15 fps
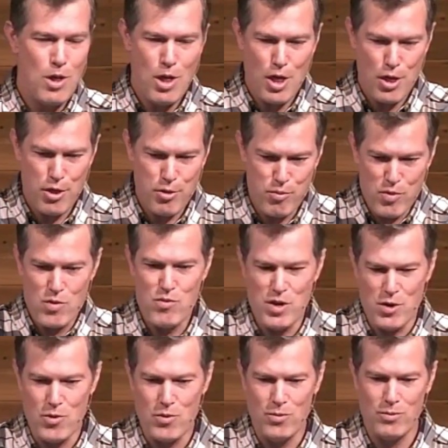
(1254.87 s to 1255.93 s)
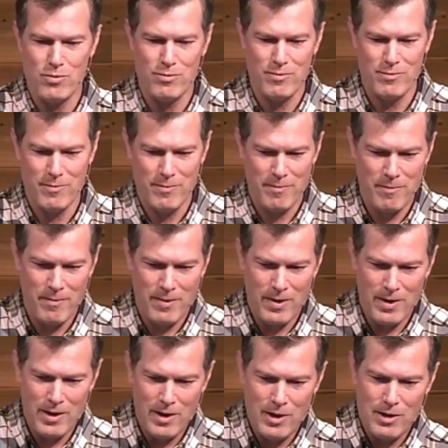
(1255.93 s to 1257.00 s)
through you.
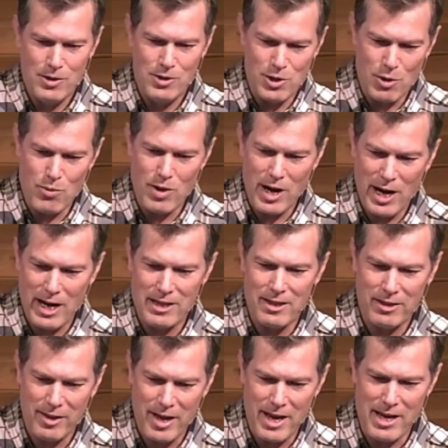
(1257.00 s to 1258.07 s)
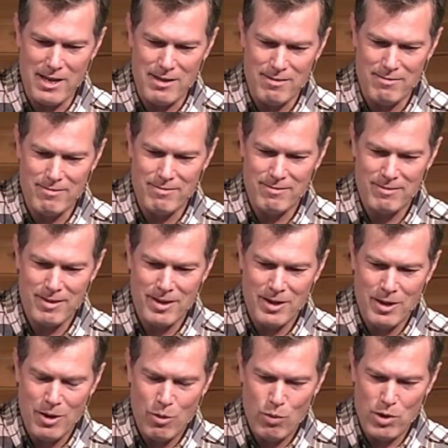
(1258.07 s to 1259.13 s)
Don't hide the light.
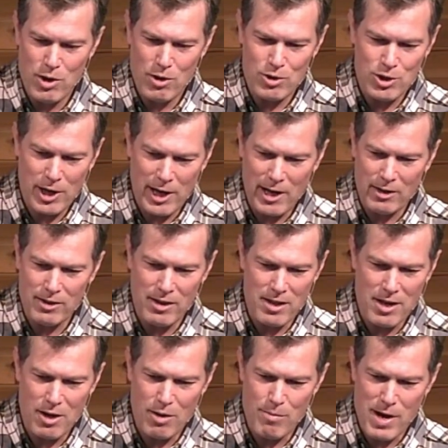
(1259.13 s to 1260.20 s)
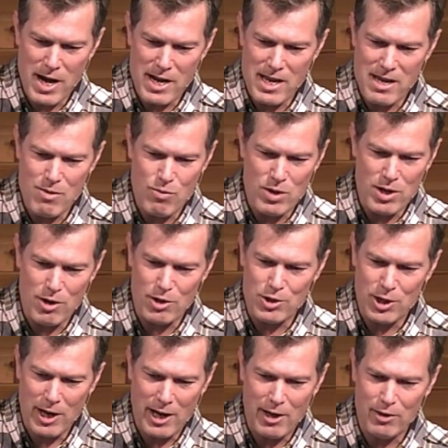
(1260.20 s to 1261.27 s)
When you're a child of the Almighty, when you're a
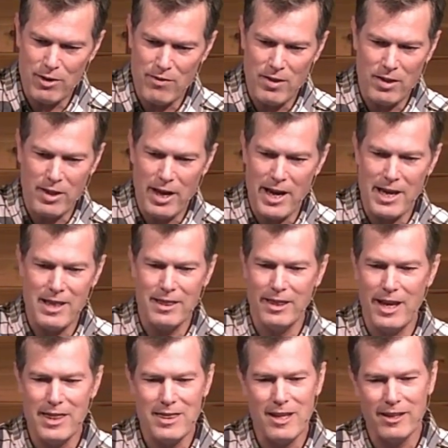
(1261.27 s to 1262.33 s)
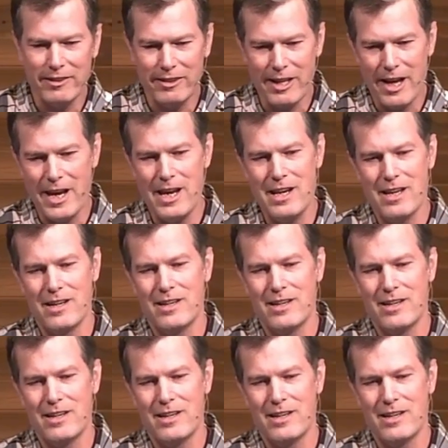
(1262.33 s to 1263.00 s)
child of the light, let the light